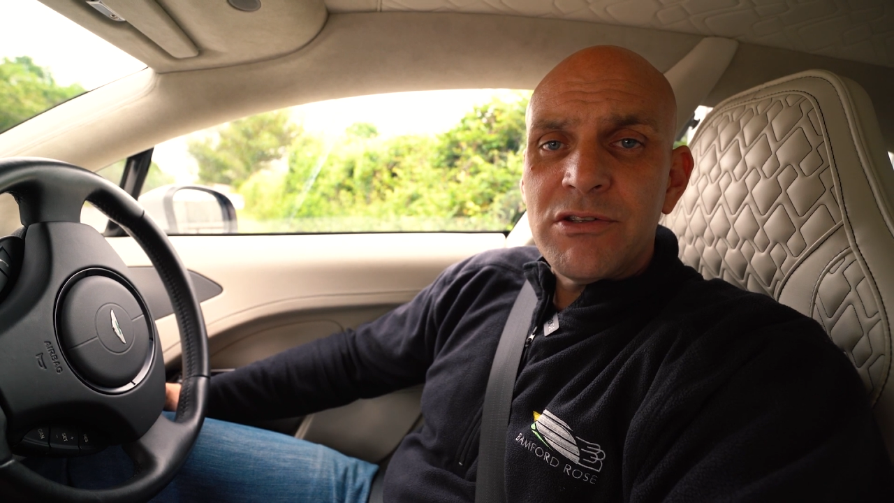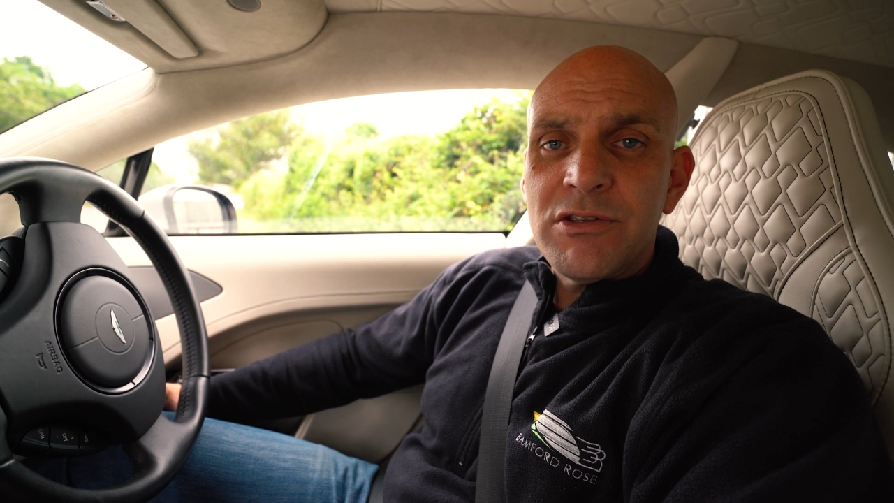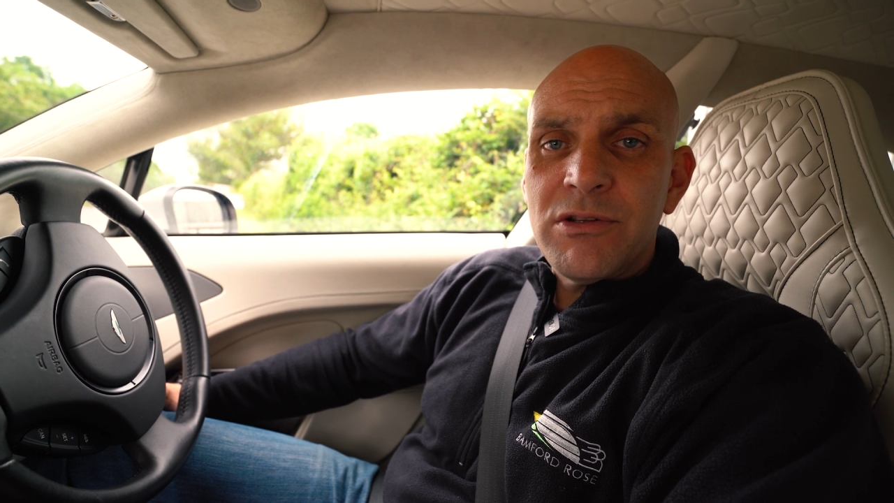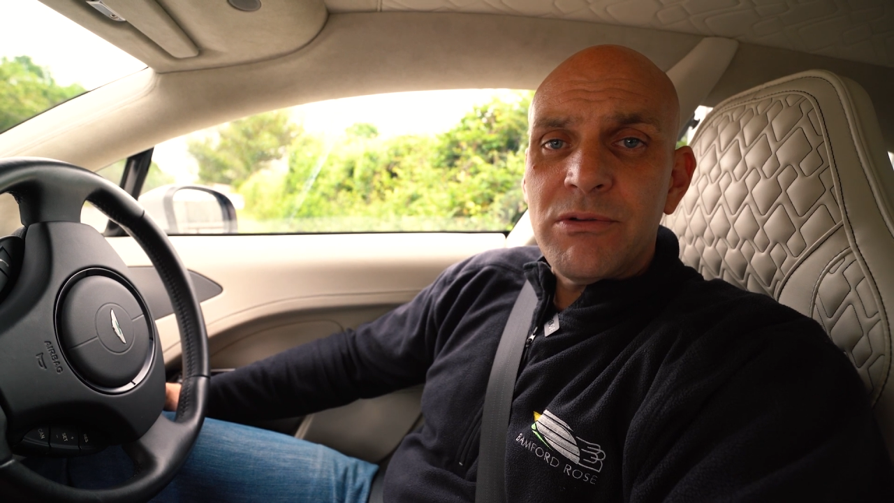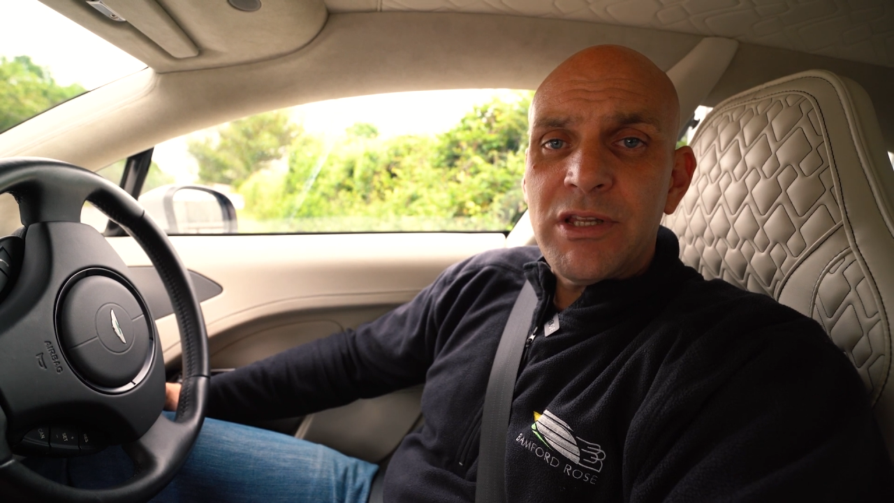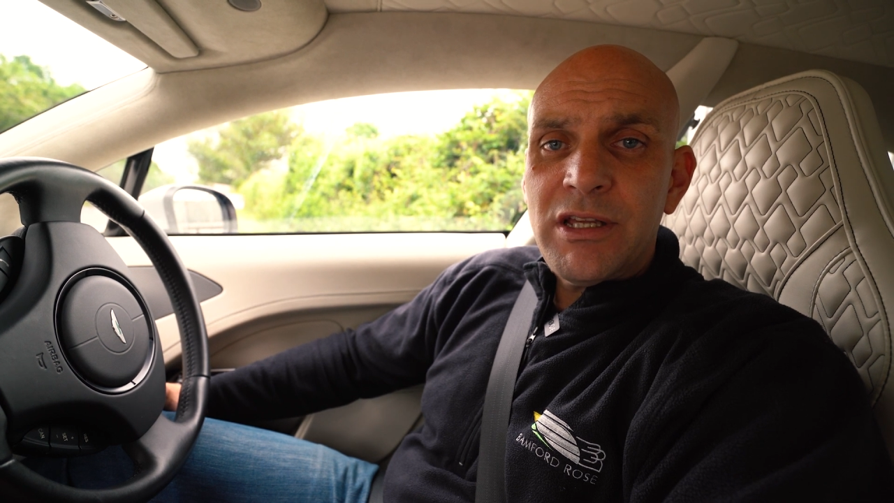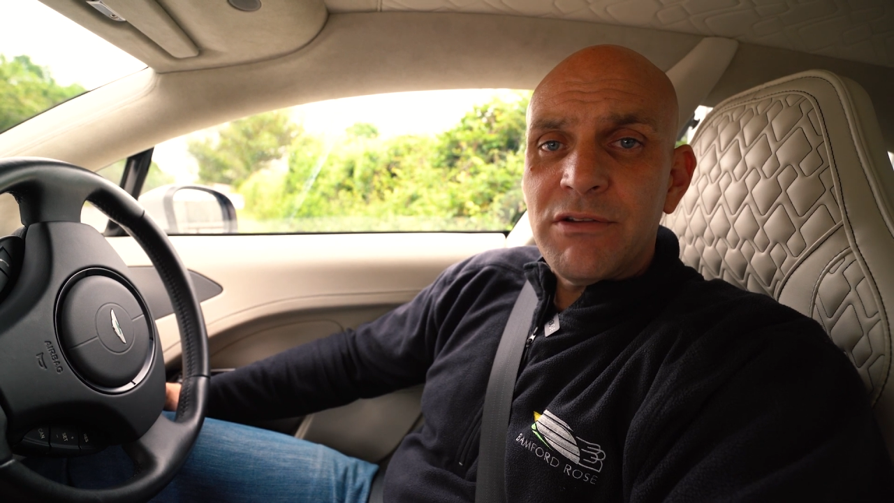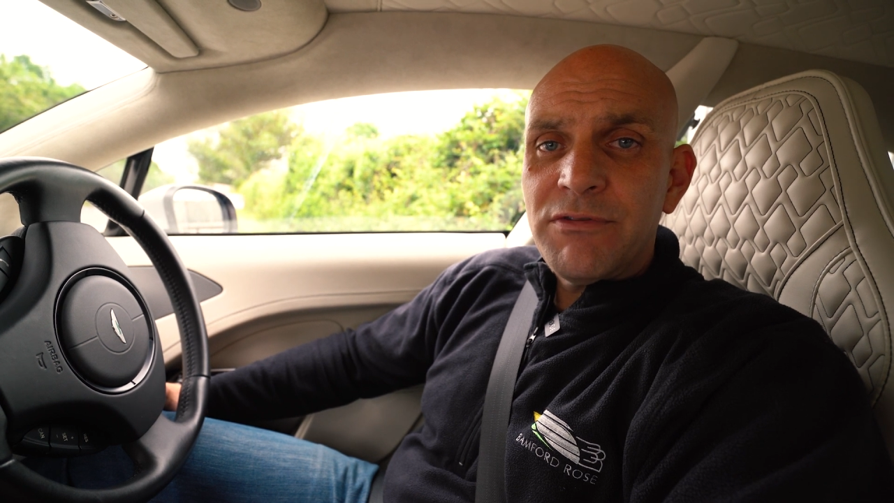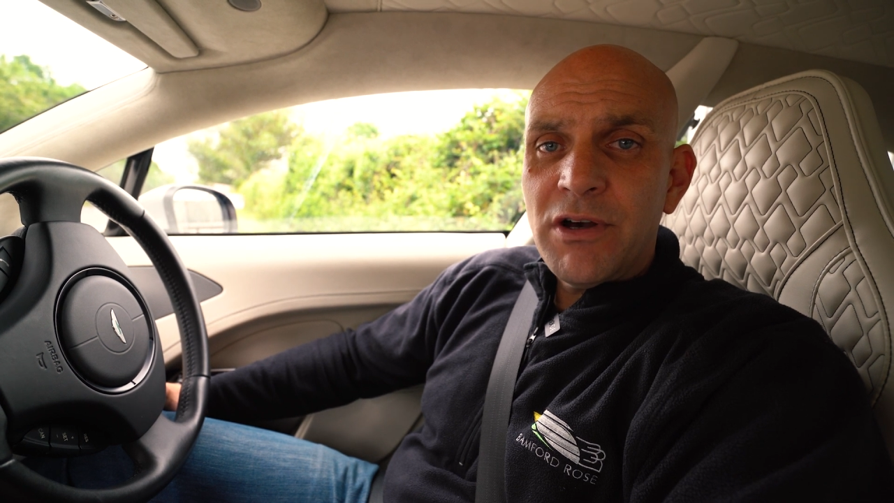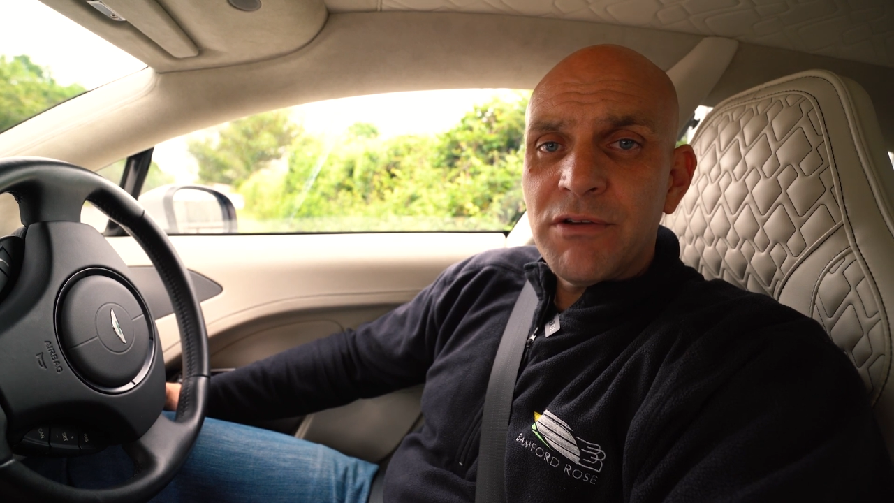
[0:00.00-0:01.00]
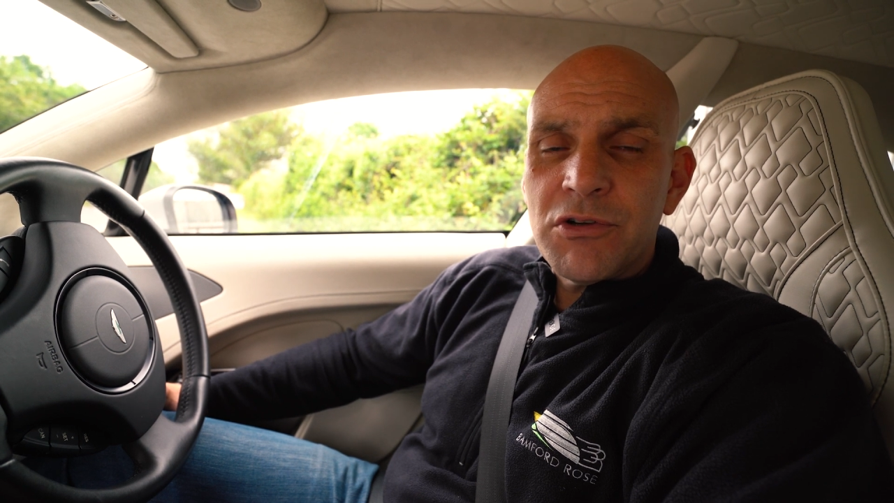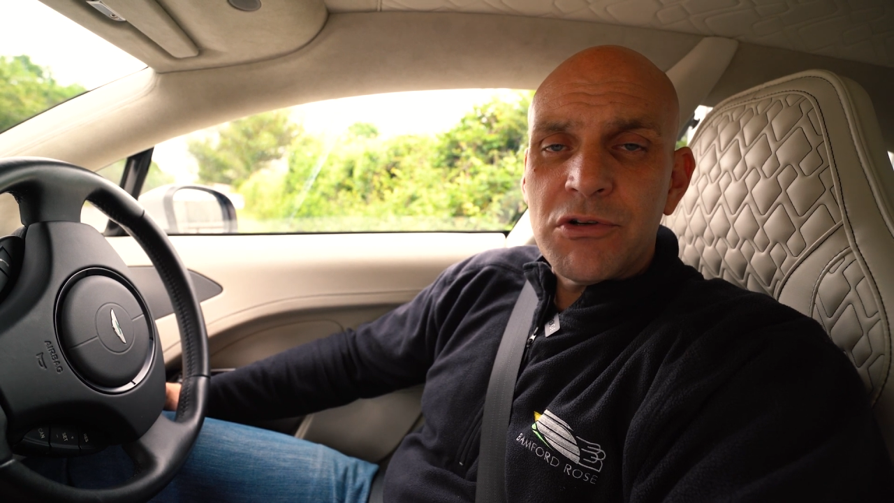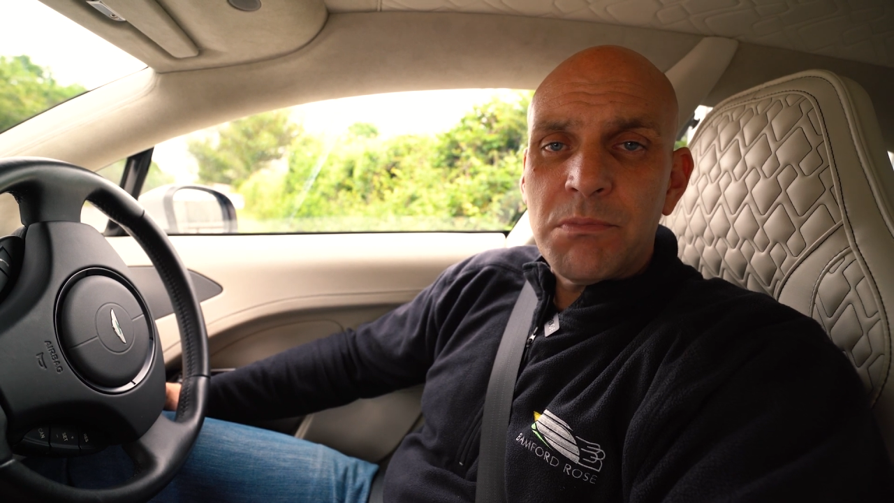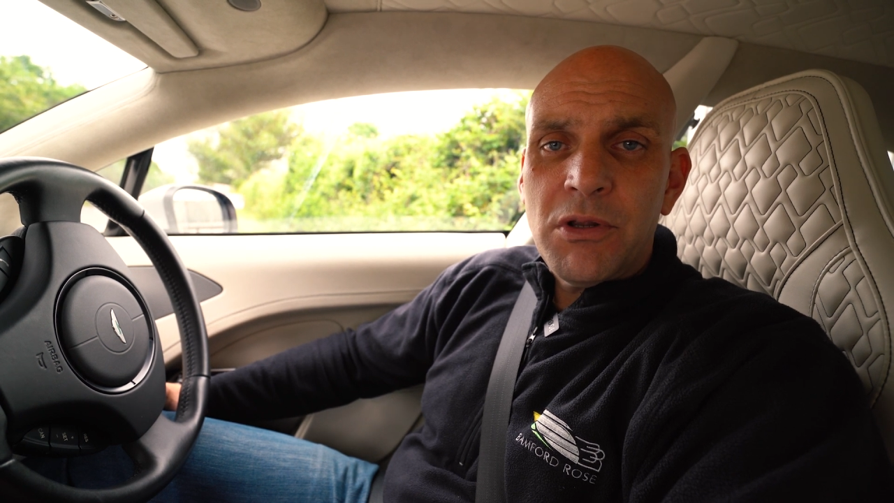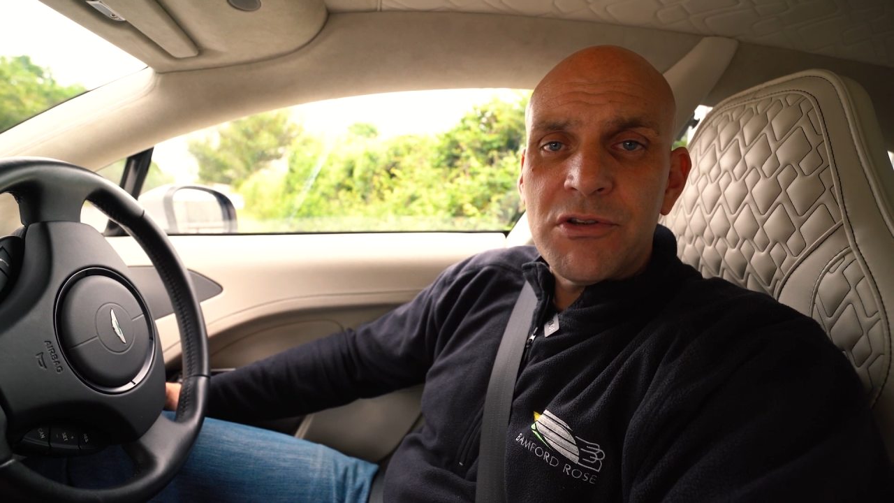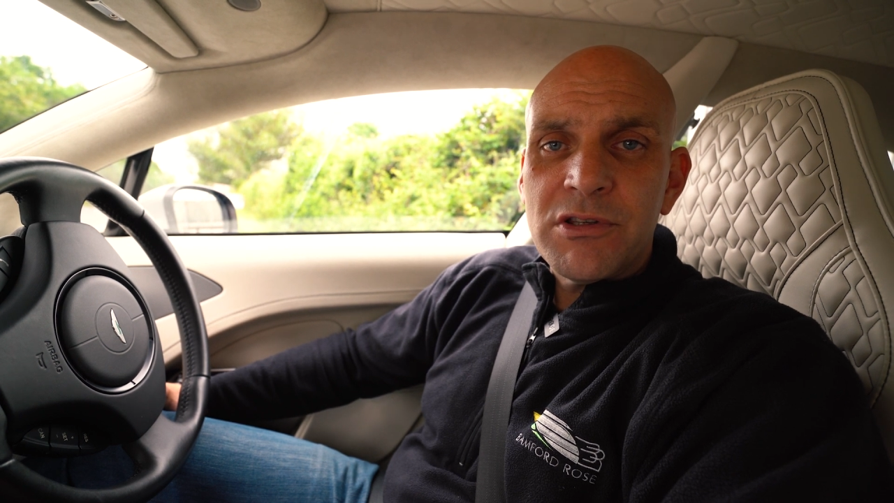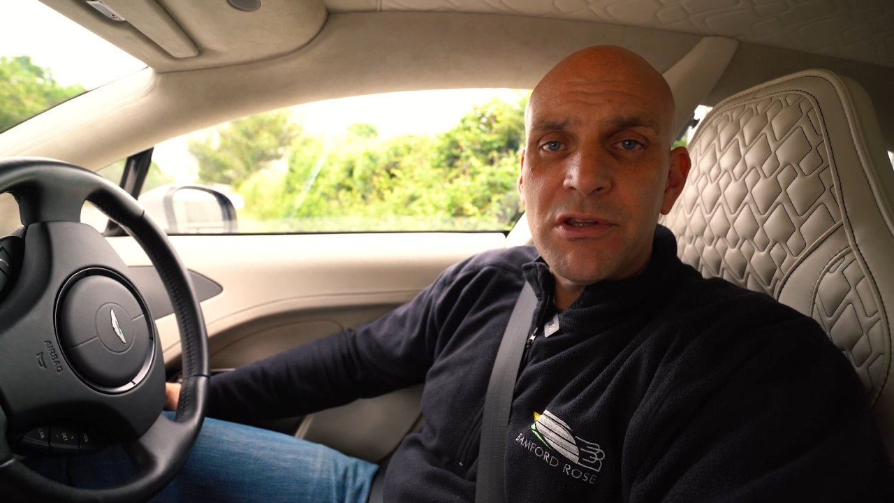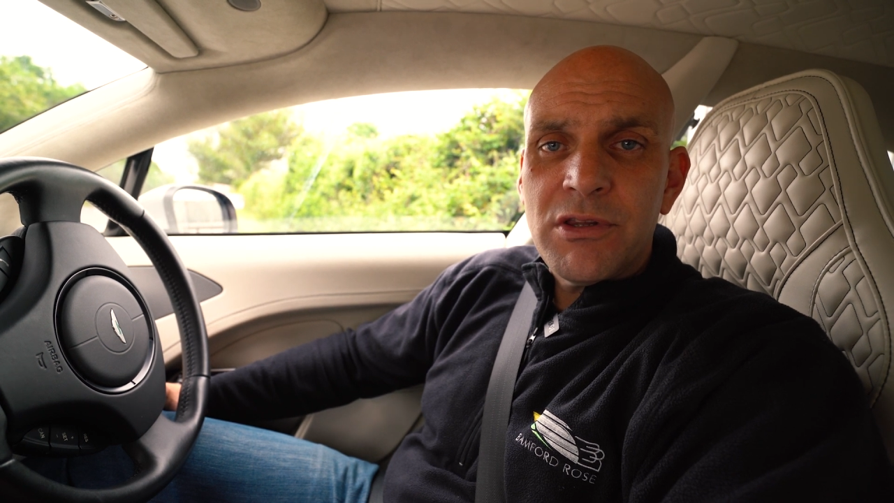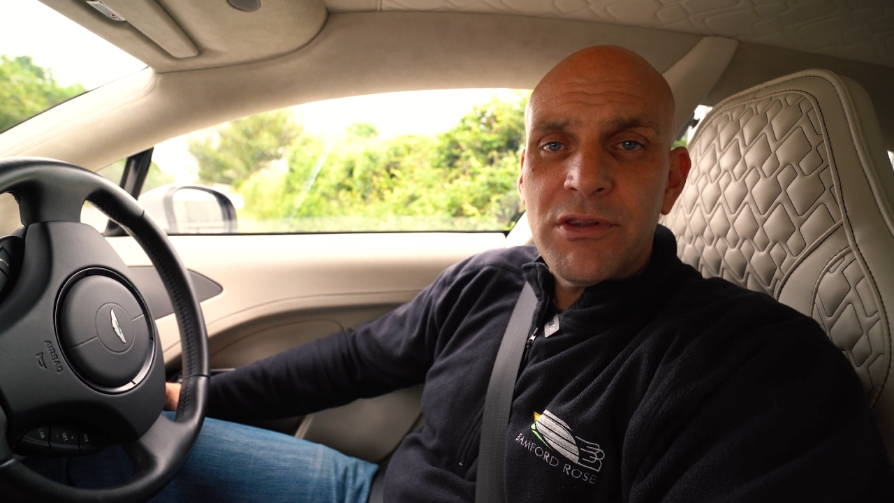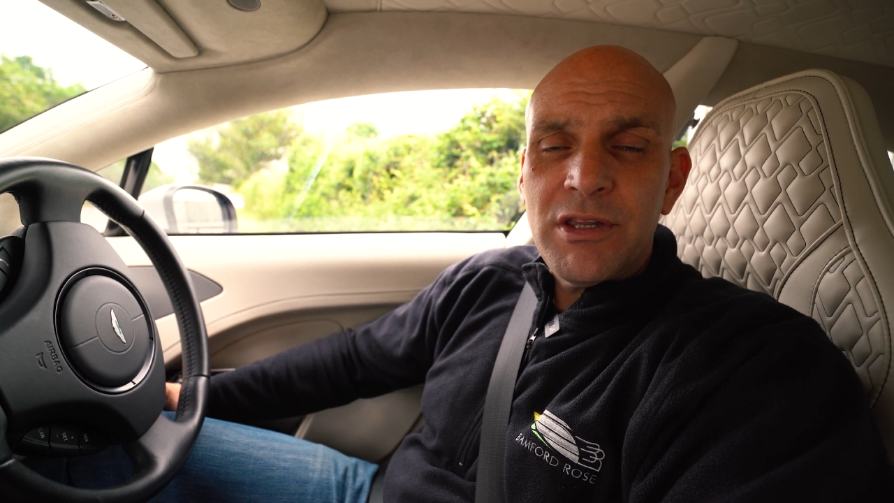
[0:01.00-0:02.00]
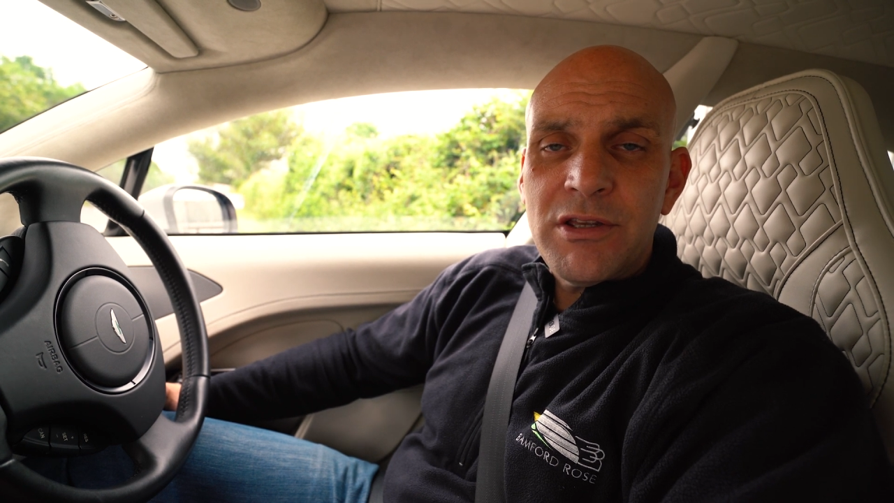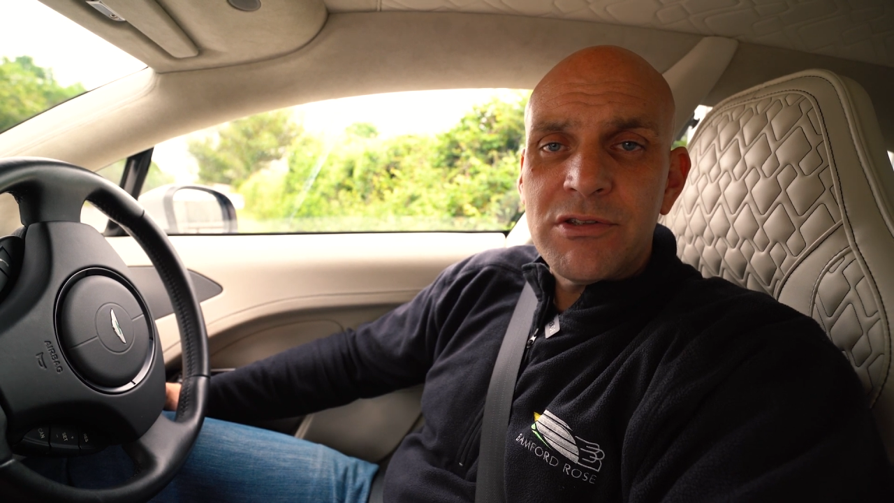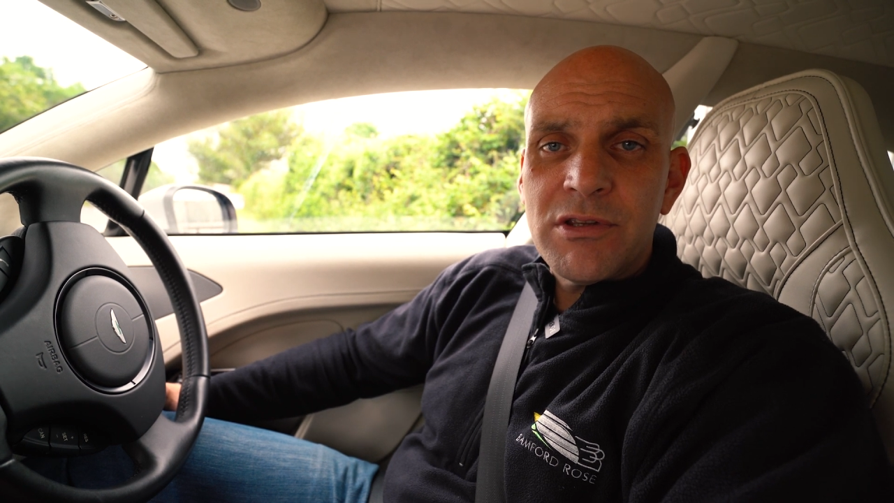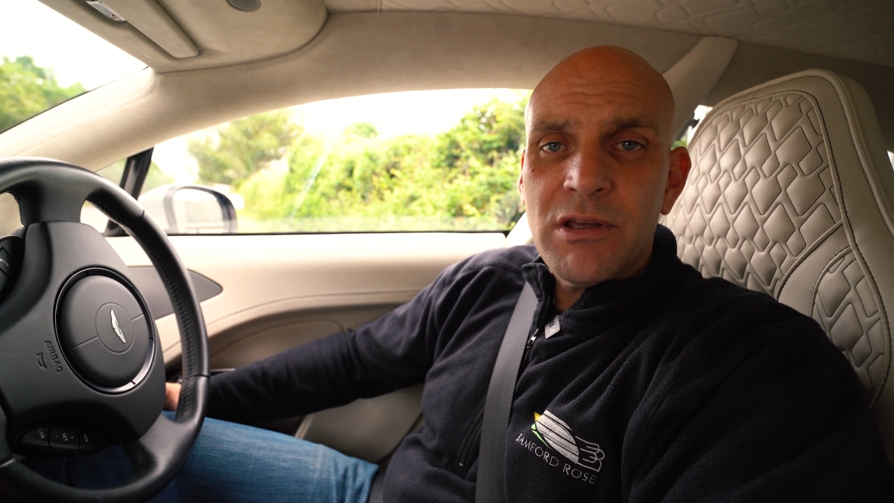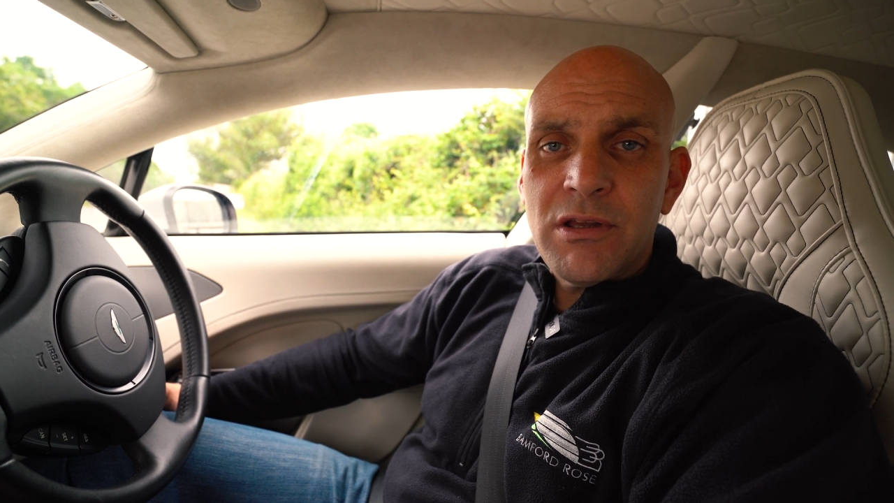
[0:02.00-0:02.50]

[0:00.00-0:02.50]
to the 500 plus that this